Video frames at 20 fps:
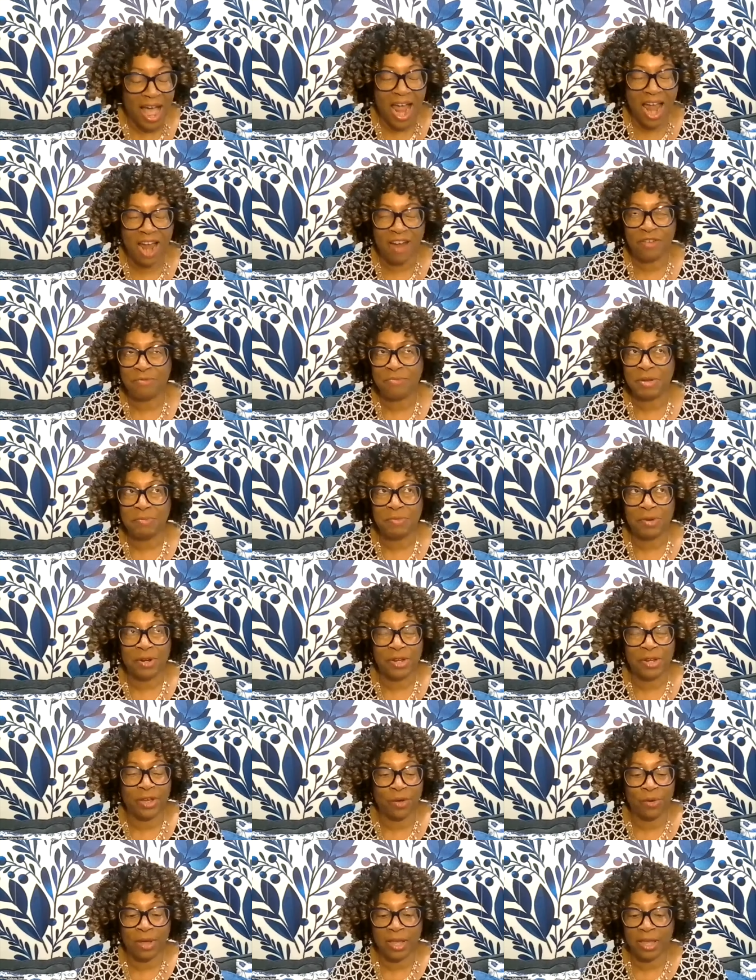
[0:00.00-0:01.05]
I remember
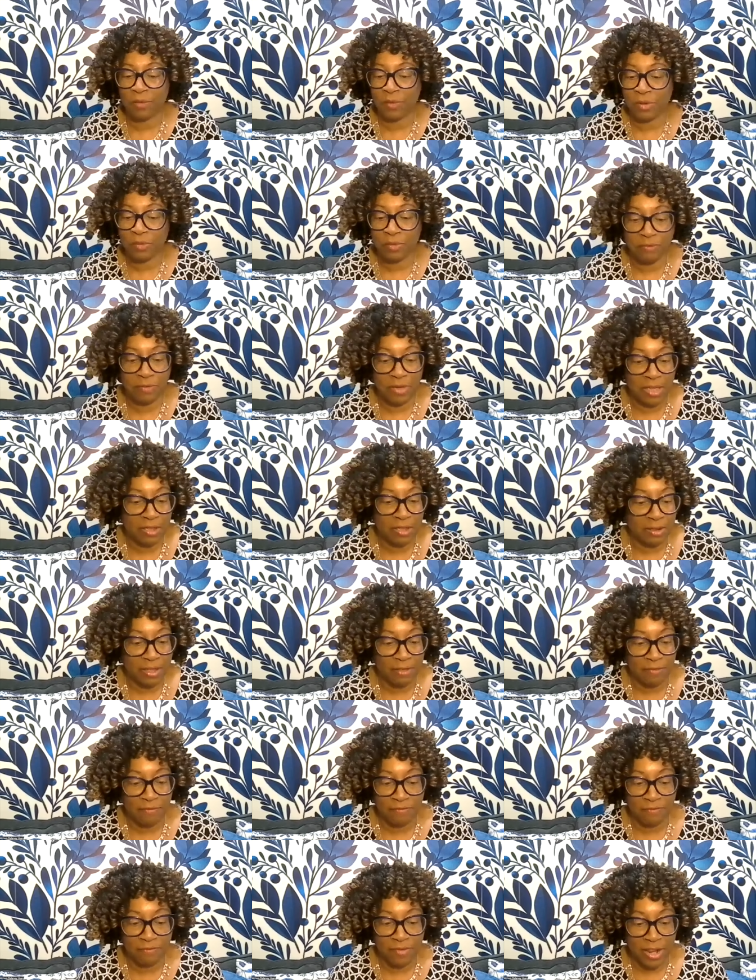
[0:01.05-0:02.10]
going, we would be
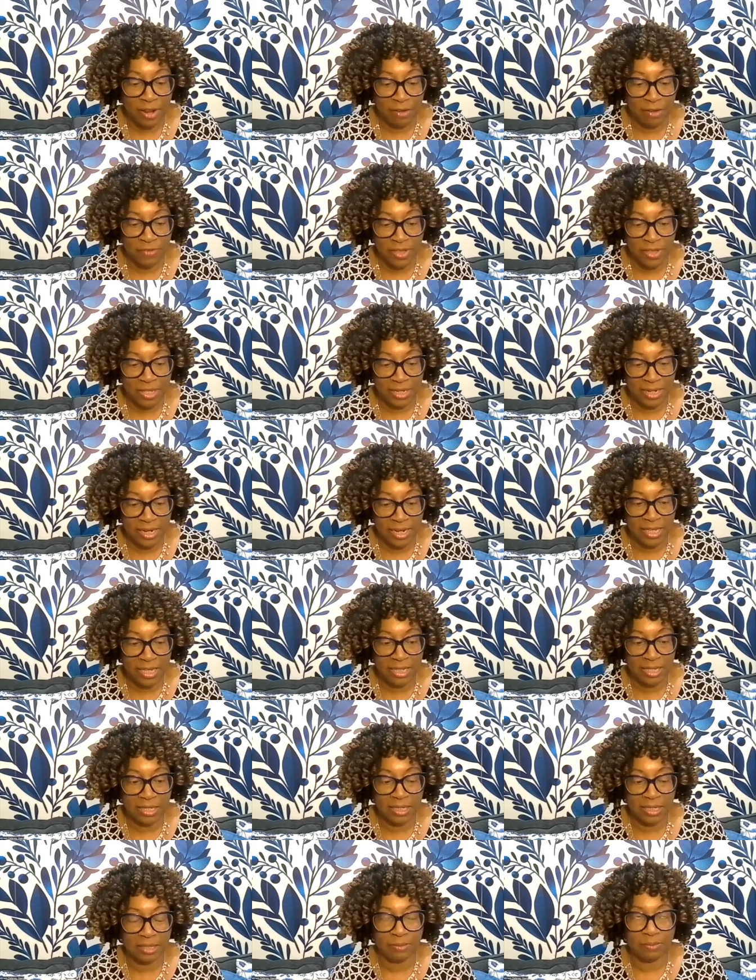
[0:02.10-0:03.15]
in, you know, visiting,
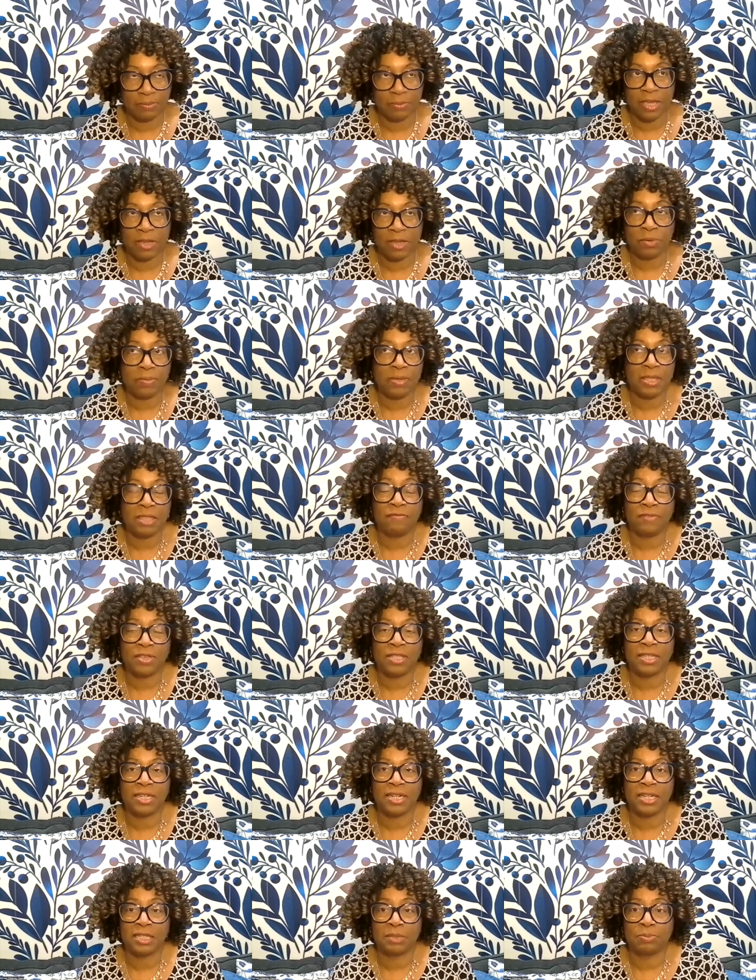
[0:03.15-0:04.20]
he would be the
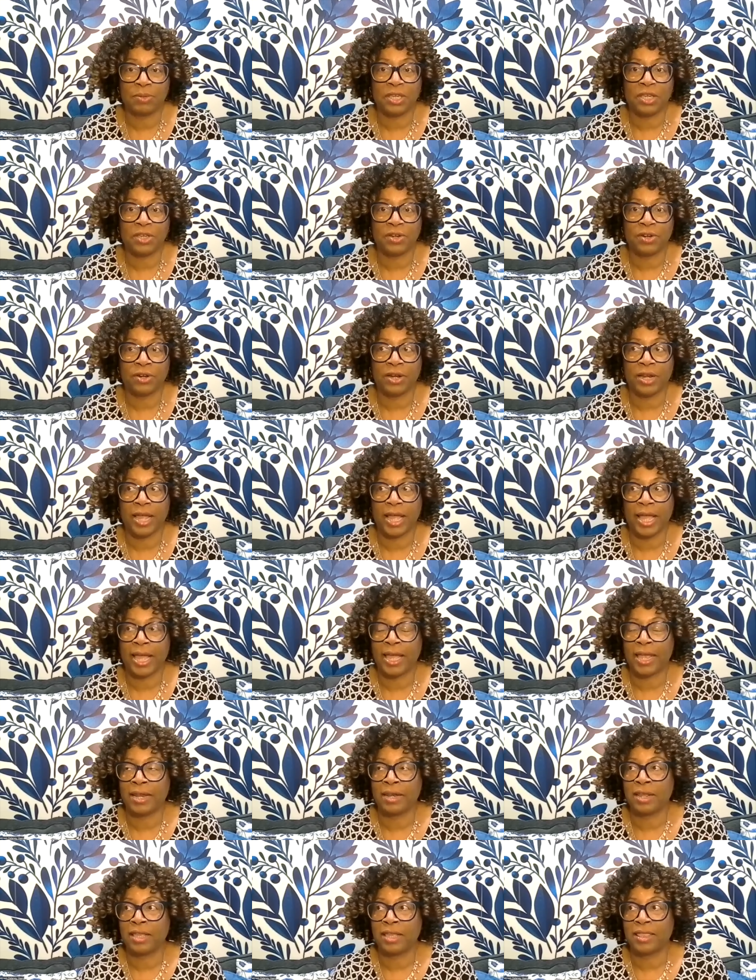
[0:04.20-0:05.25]
visiting speaker
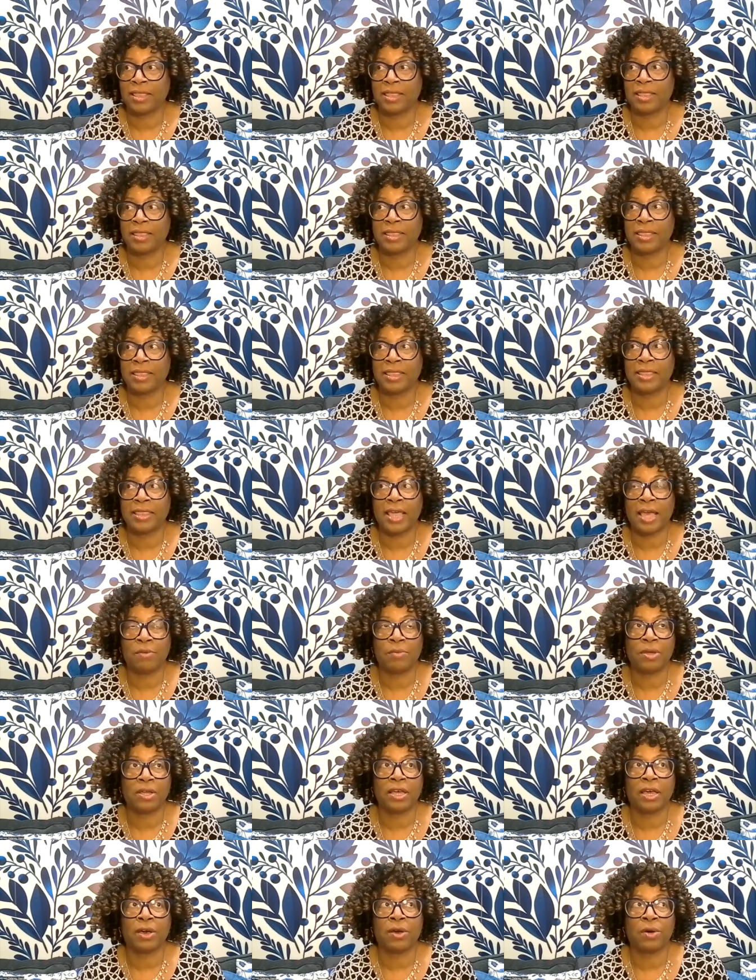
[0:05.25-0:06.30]
and they
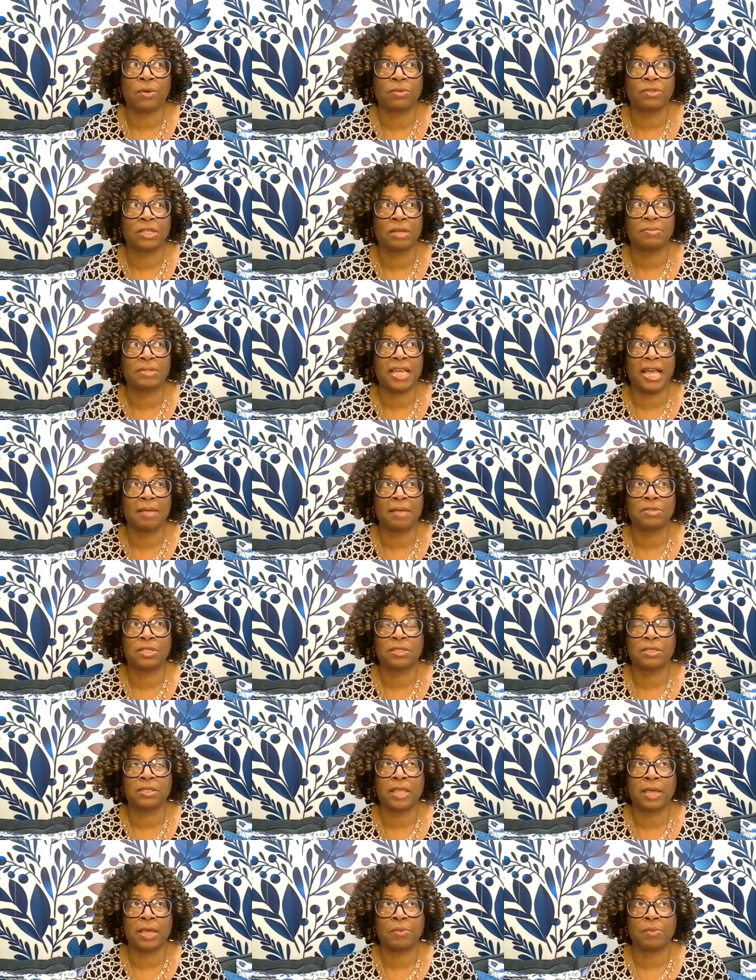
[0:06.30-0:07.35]
would go sometimes
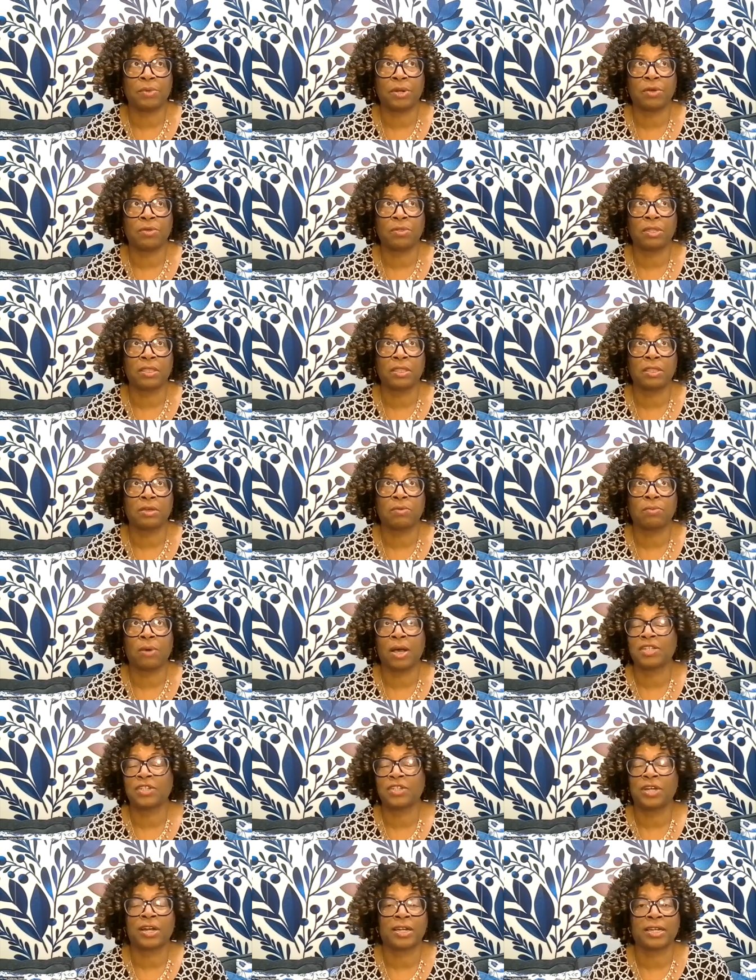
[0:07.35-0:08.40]
they would only the
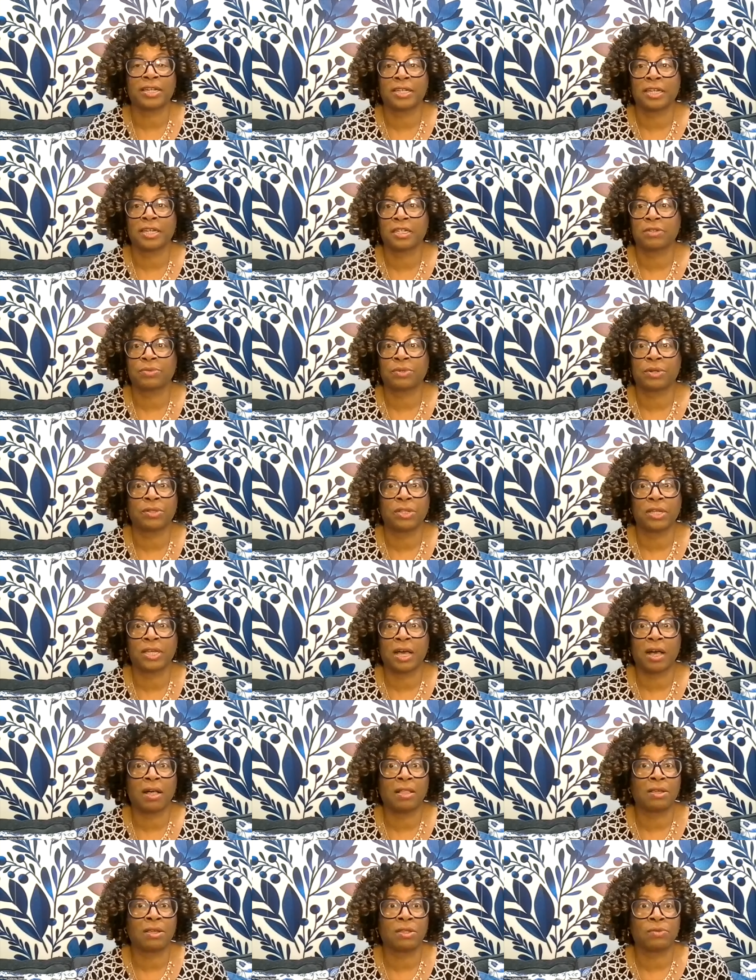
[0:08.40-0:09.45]
white church conductor would only
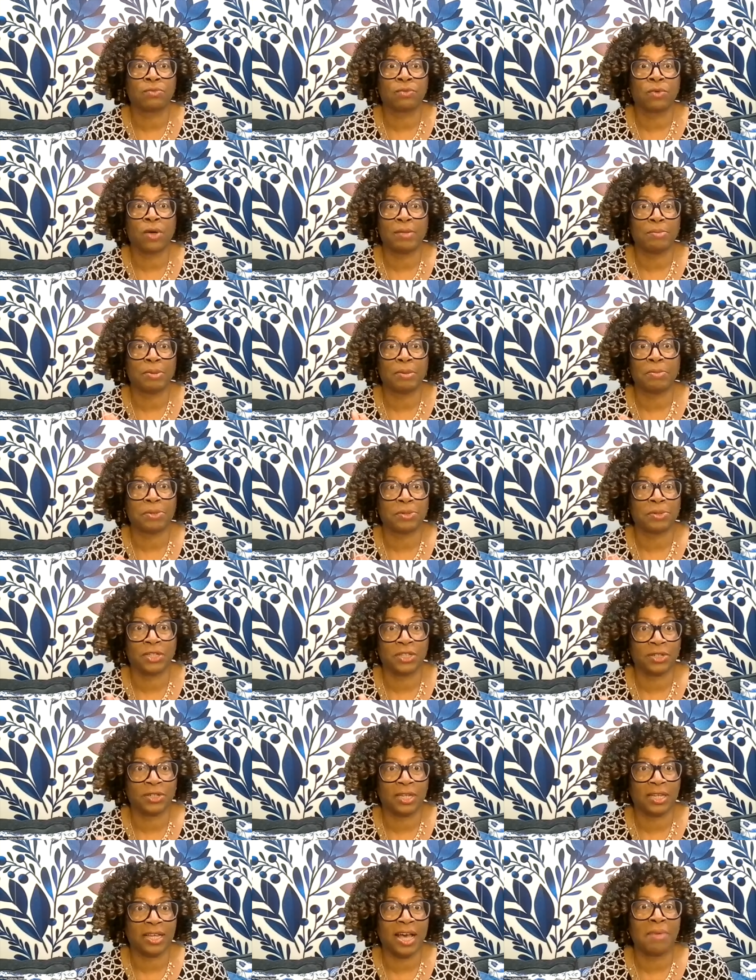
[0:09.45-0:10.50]
call on white people
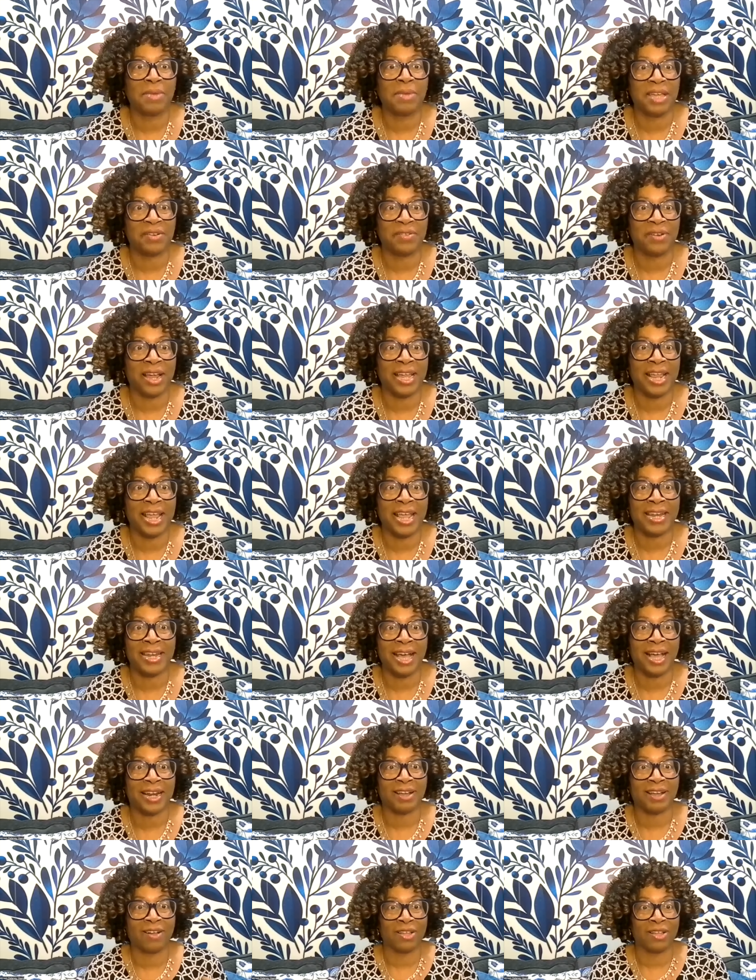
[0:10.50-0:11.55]
to come in, right? And
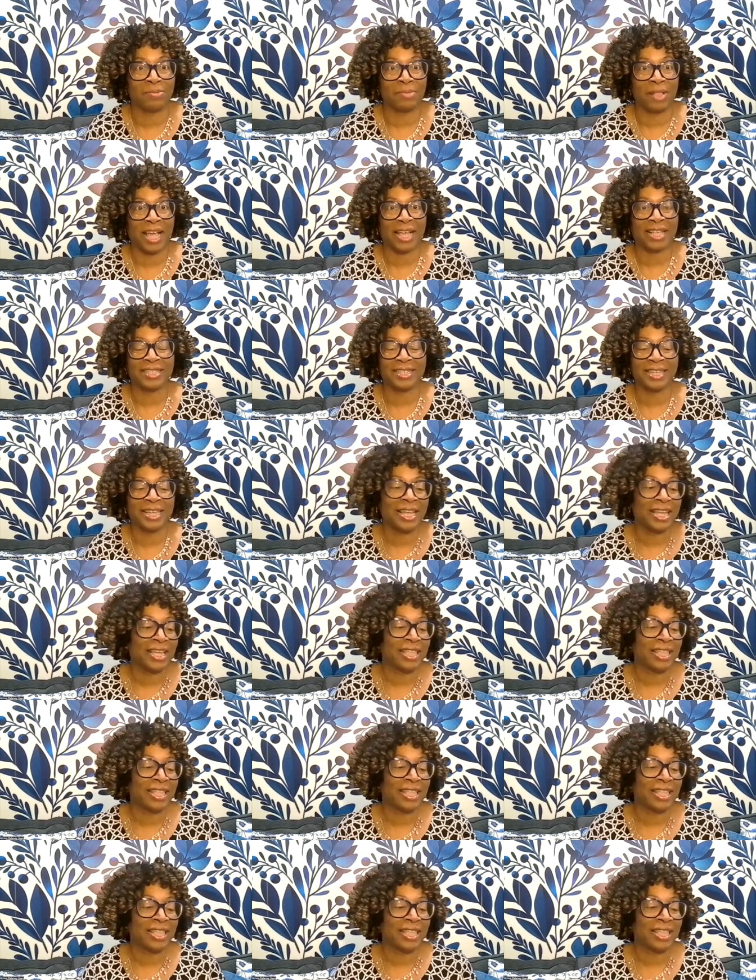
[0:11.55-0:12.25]
not call on blacks.